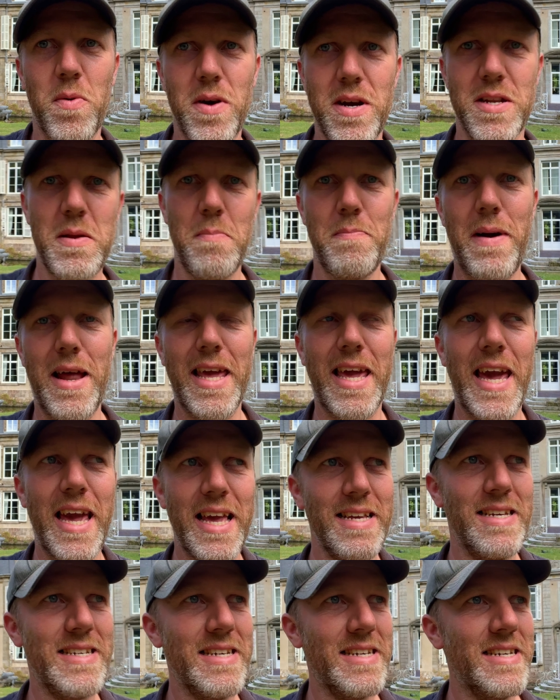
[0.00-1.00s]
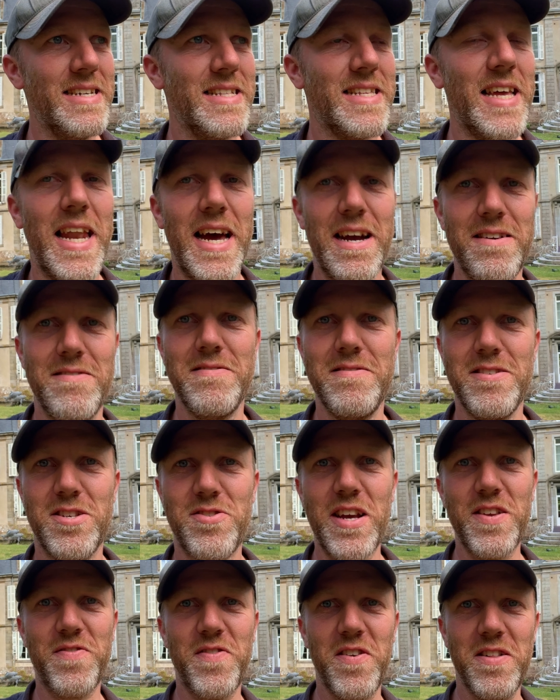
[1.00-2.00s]
word. Panicky. Don't know.
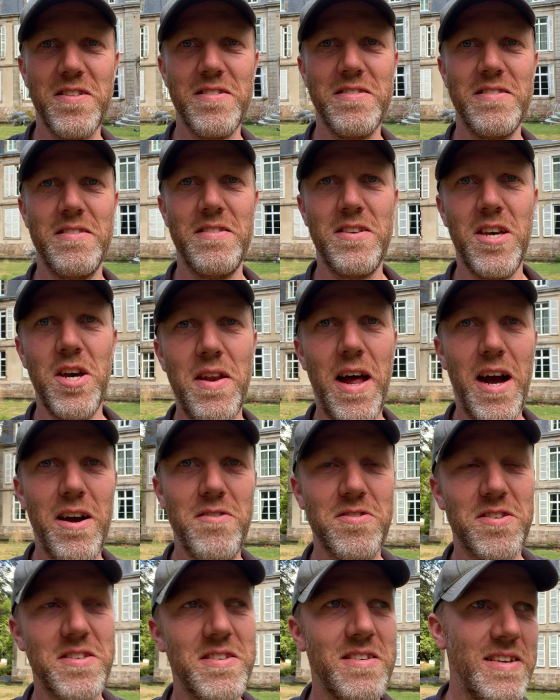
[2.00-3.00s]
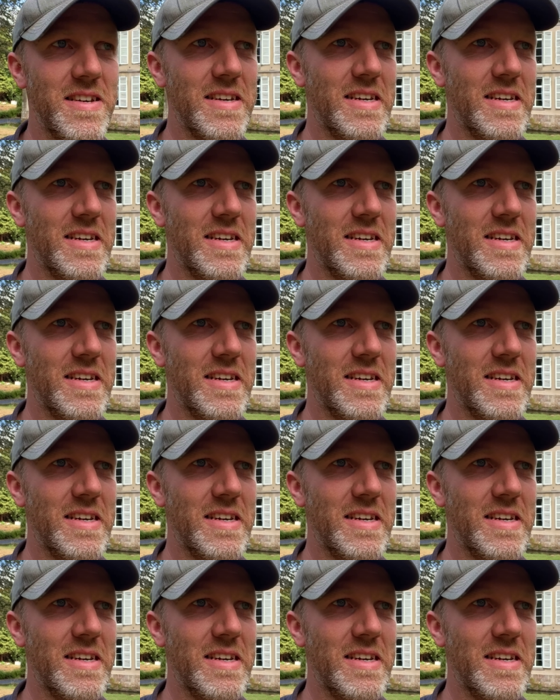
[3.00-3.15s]
Stressful. Who knows?